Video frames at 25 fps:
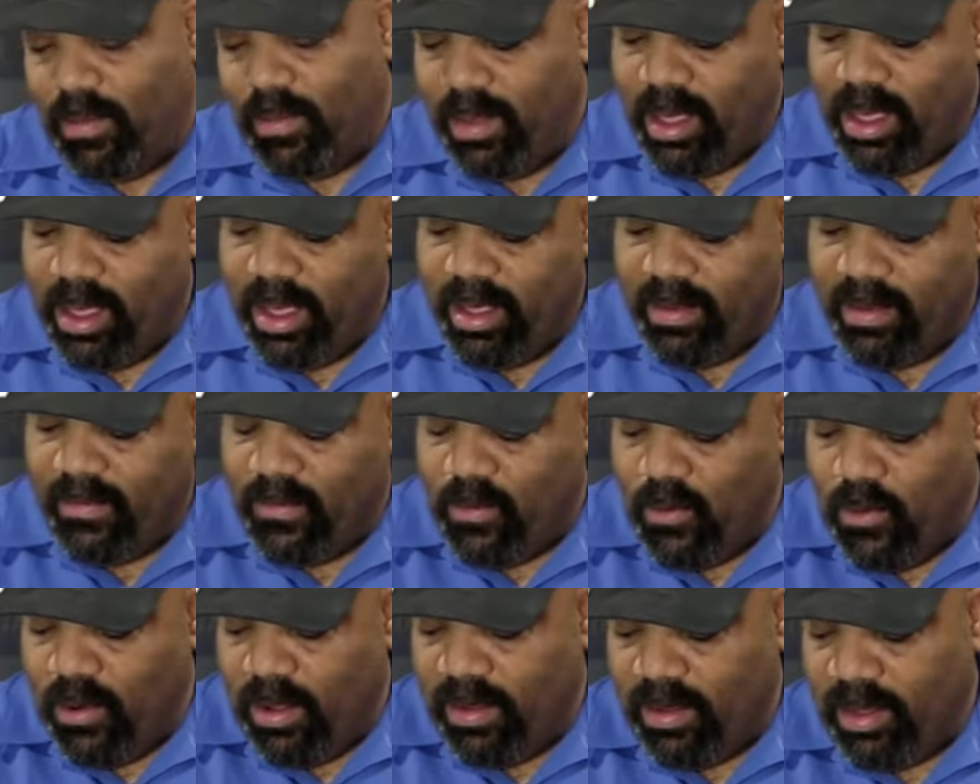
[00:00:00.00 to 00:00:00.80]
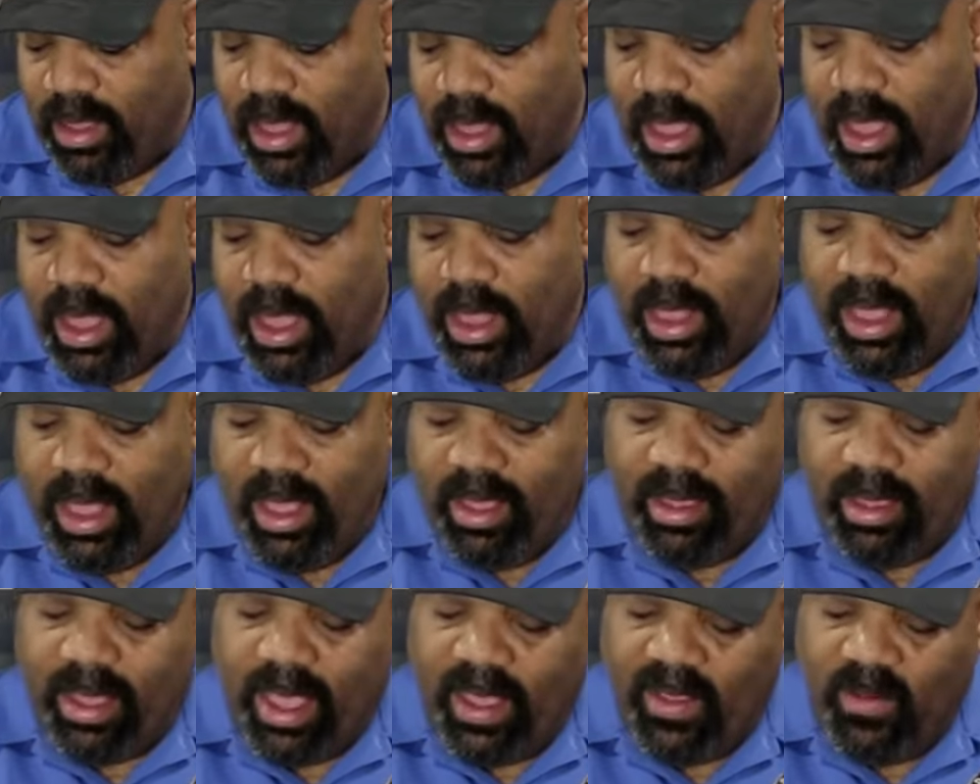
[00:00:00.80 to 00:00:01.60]
Because, of course,
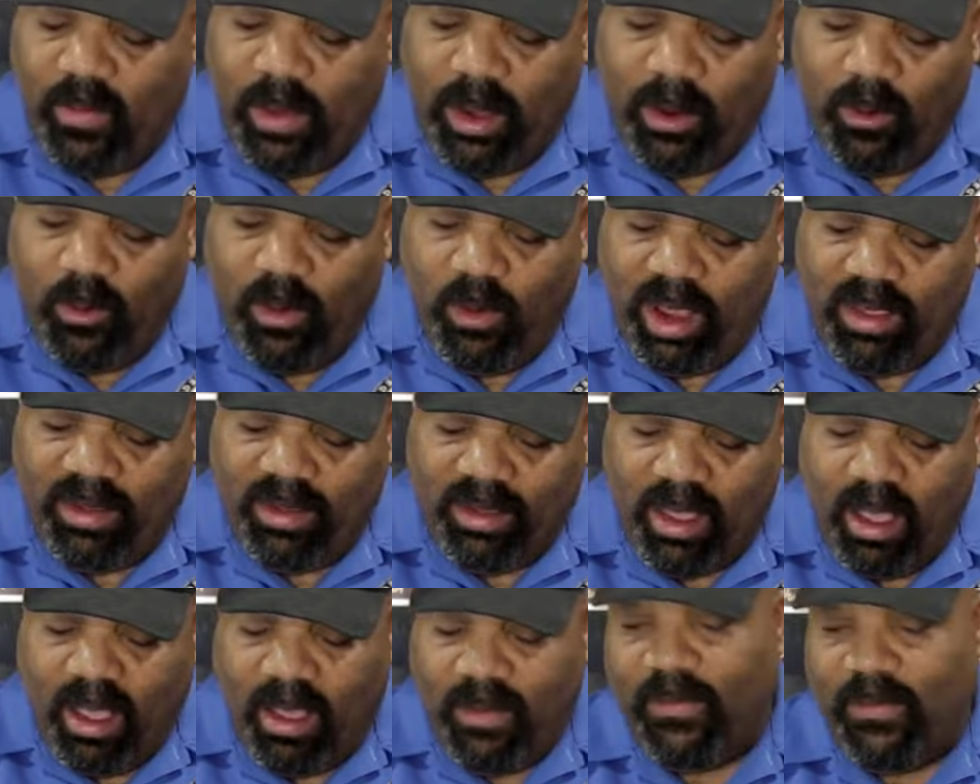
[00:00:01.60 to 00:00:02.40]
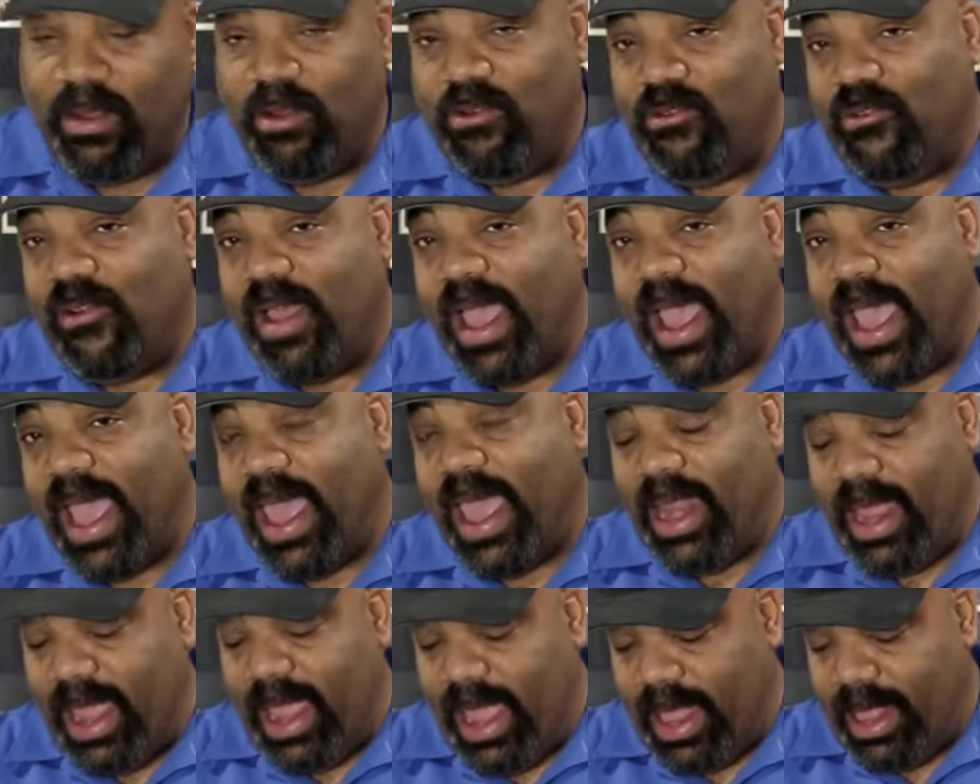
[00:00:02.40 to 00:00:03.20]
this has been rinsed off and
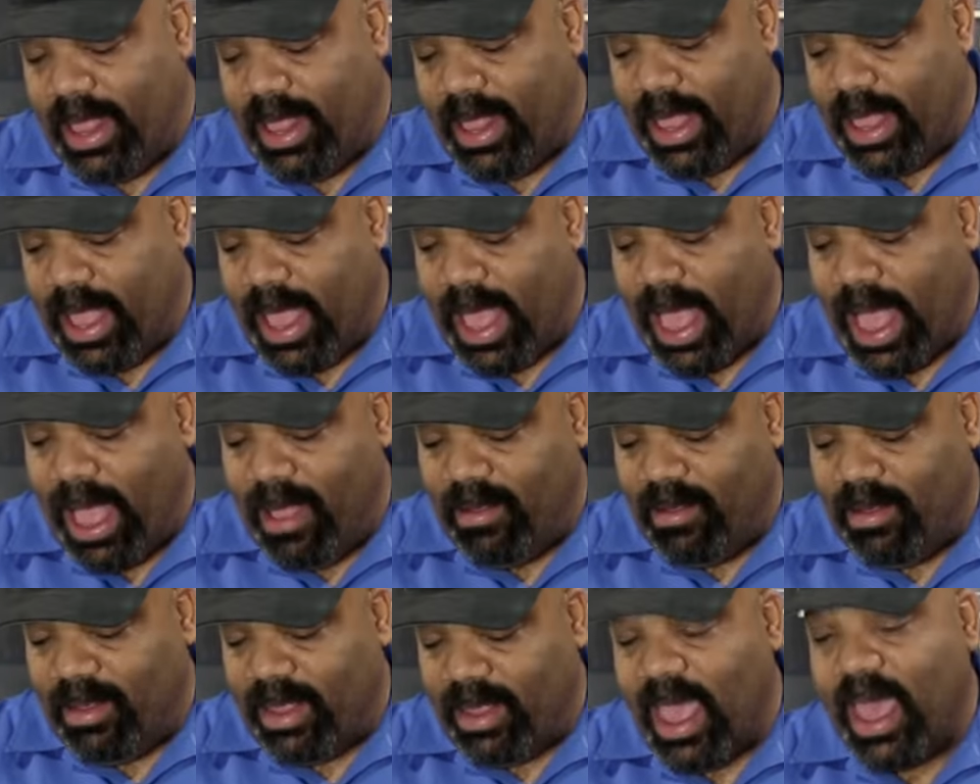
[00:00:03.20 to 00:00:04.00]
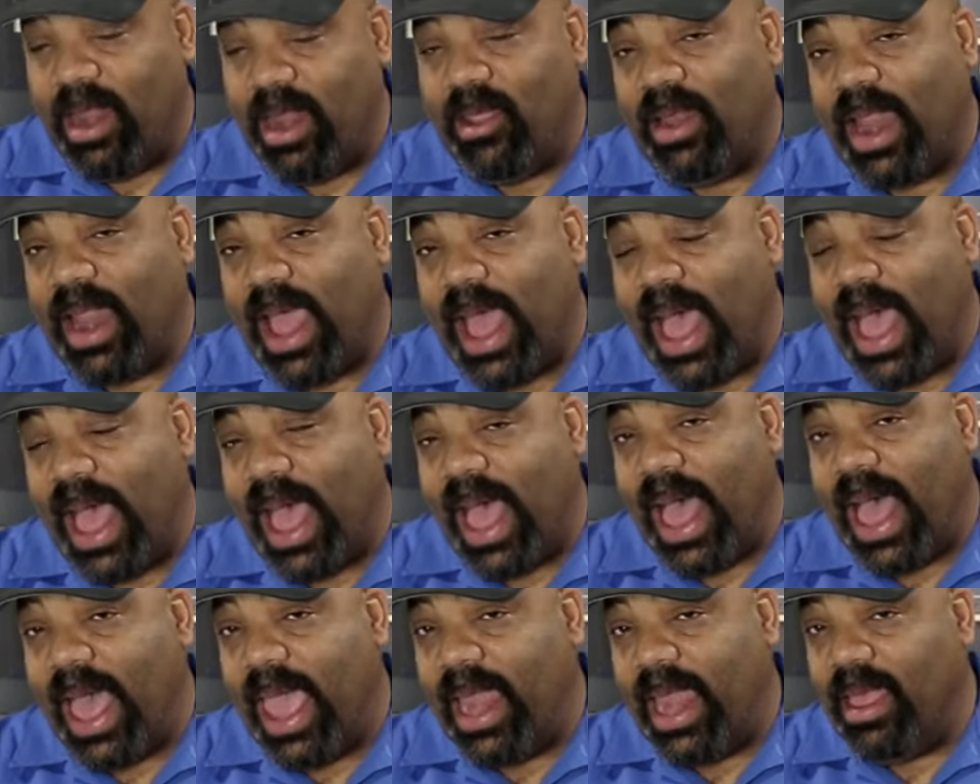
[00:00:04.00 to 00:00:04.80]
dried, and the outside of the
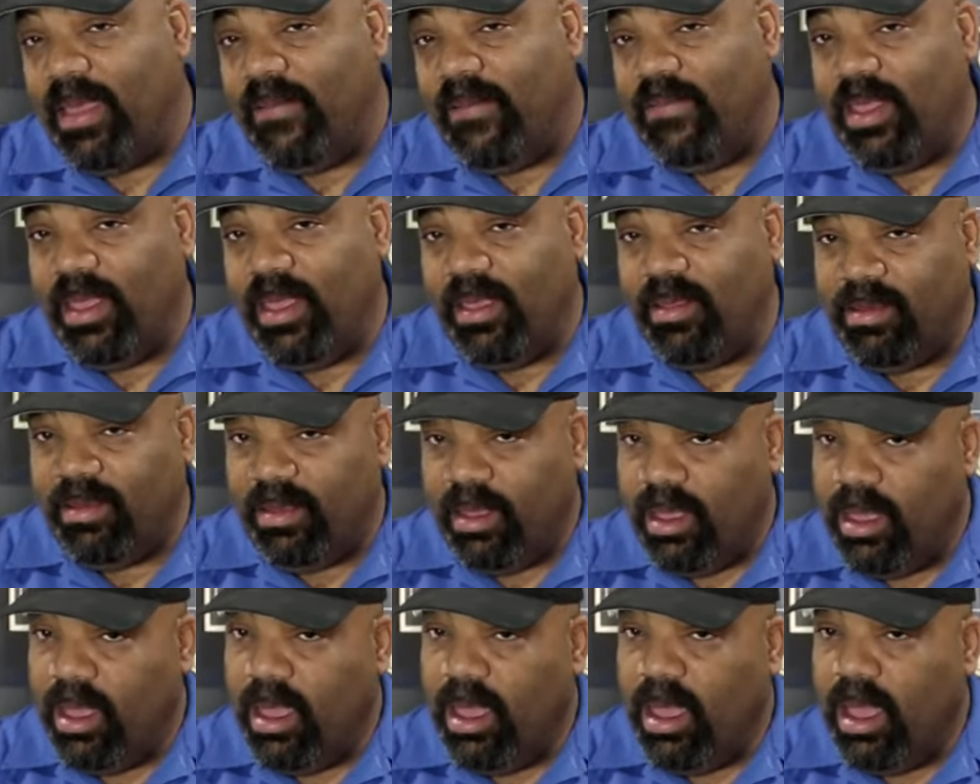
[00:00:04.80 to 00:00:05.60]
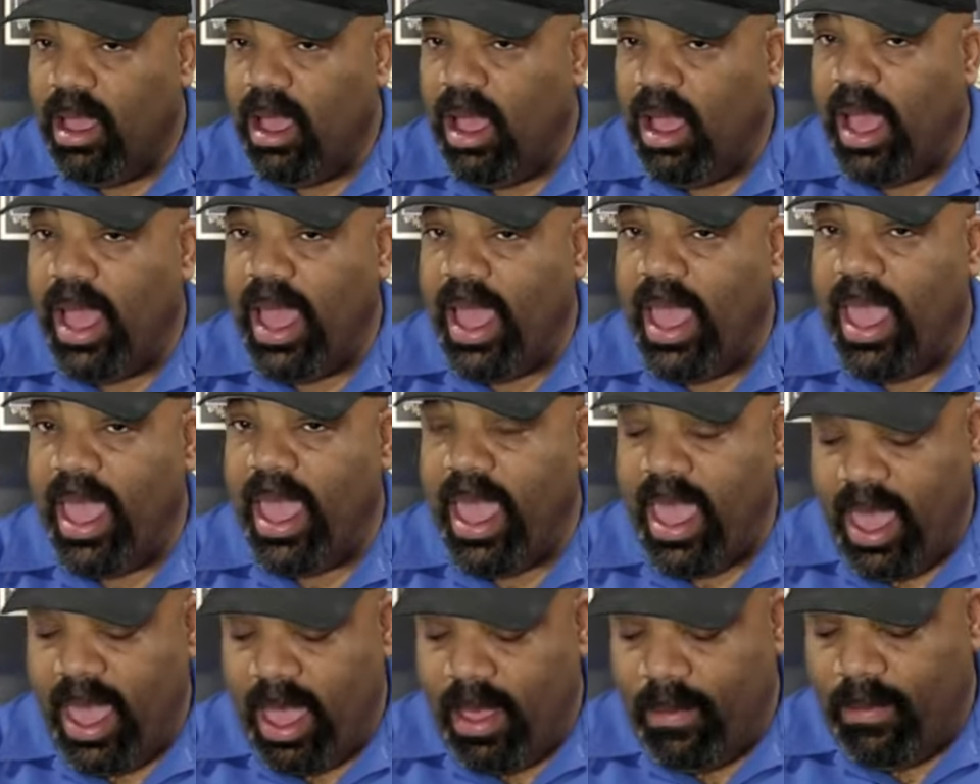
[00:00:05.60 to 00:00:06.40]
hide of this
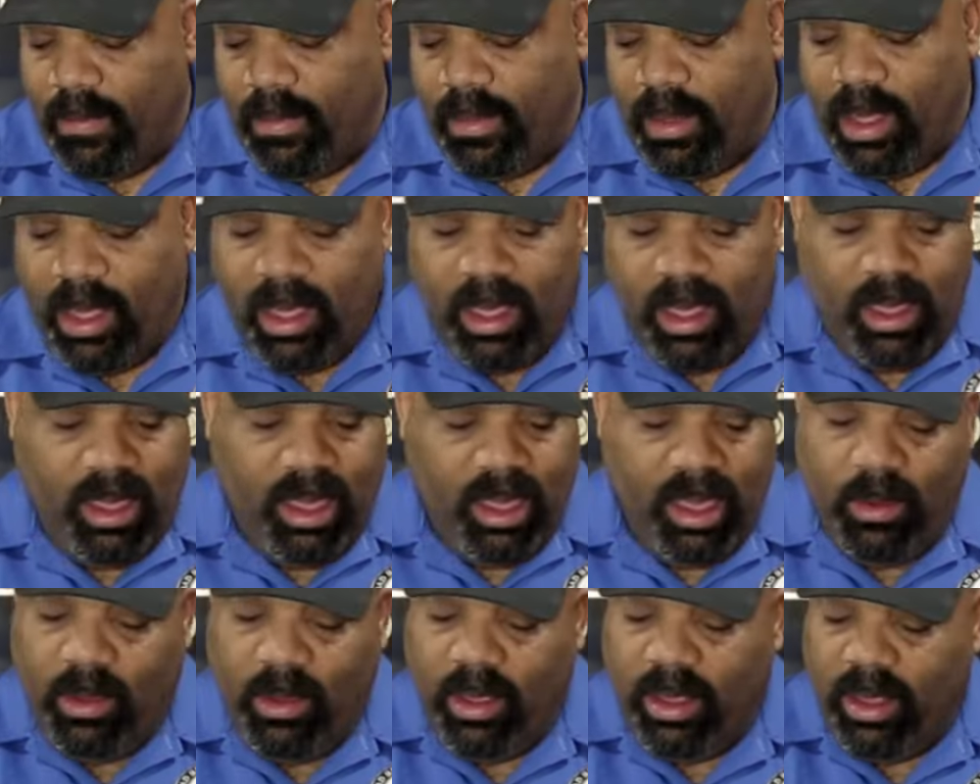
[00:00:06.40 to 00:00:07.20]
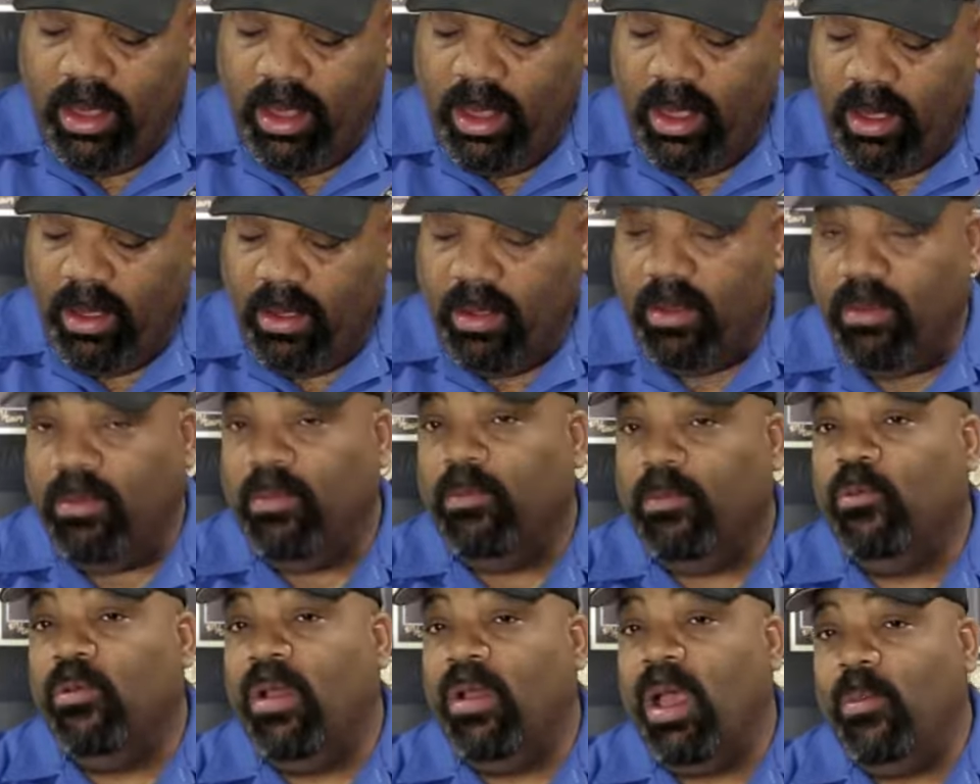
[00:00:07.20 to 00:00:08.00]
ham, the
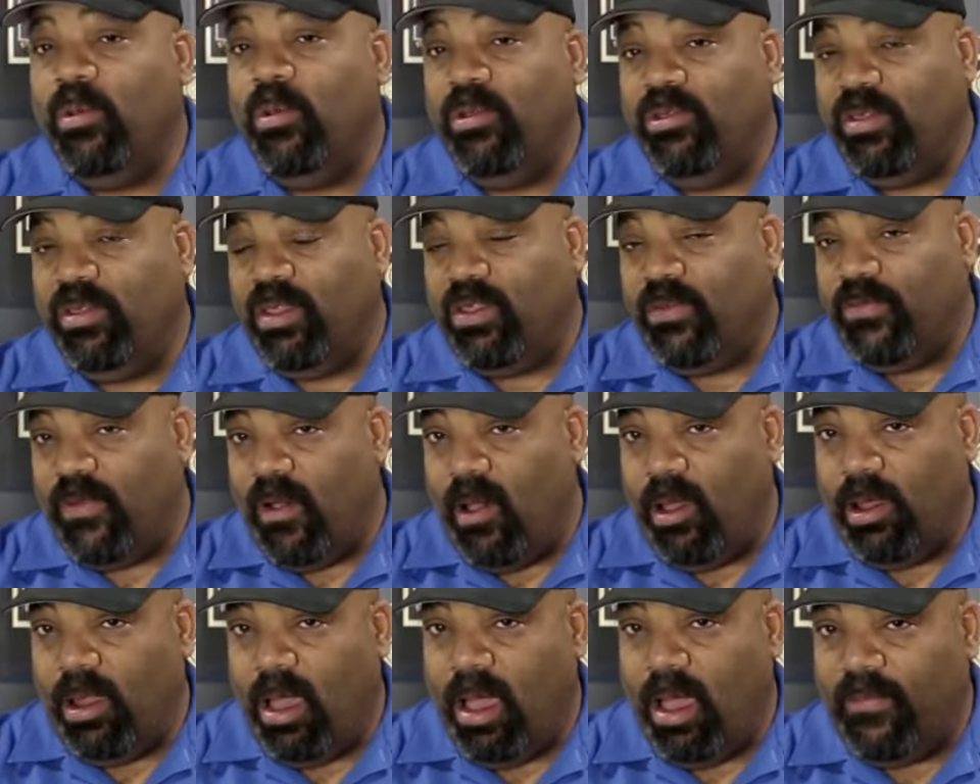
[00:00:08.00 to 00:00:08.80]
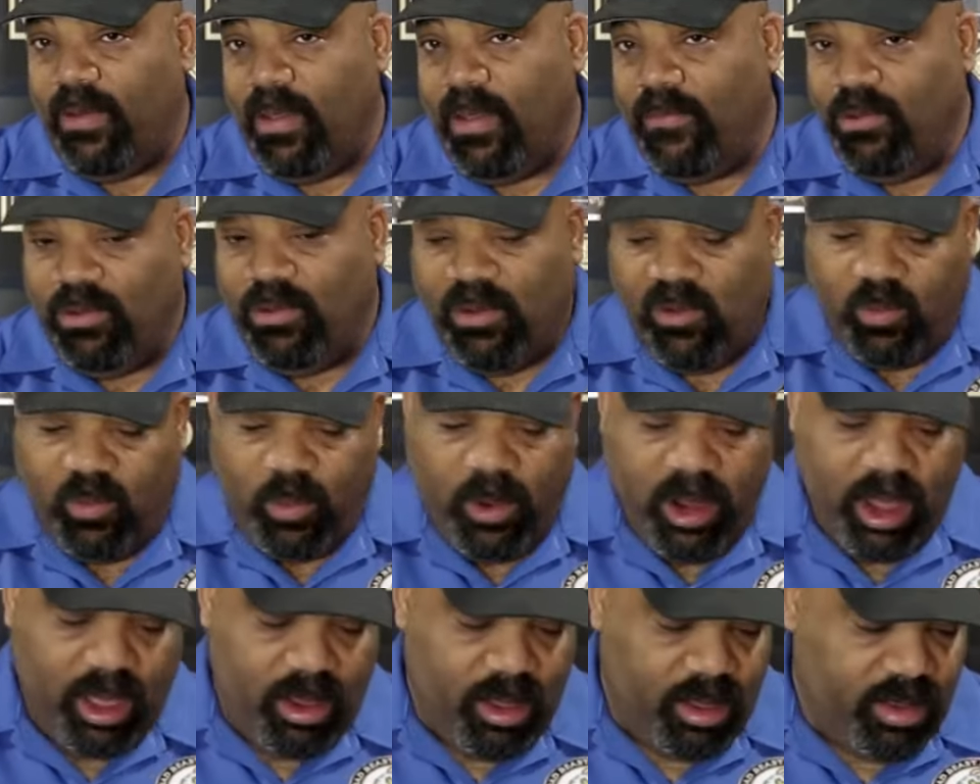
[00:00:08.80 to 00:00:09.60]
rub will just fall off of you, just
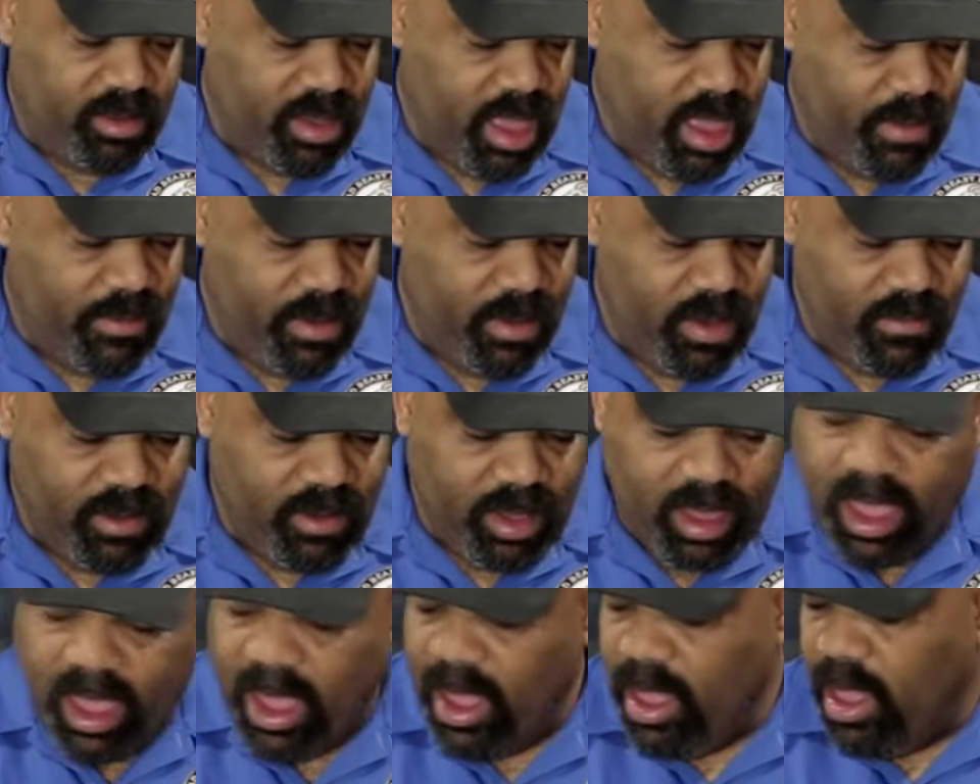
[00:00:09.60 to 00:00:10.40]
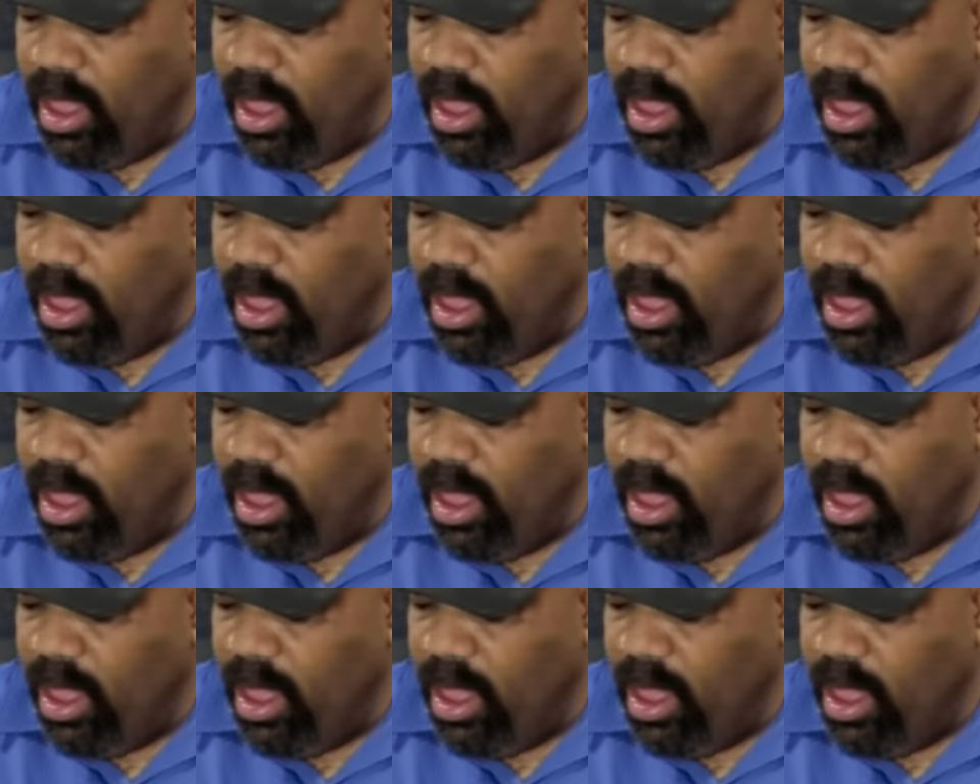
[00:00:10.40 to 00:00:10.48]
sprinkle on top of it, okay?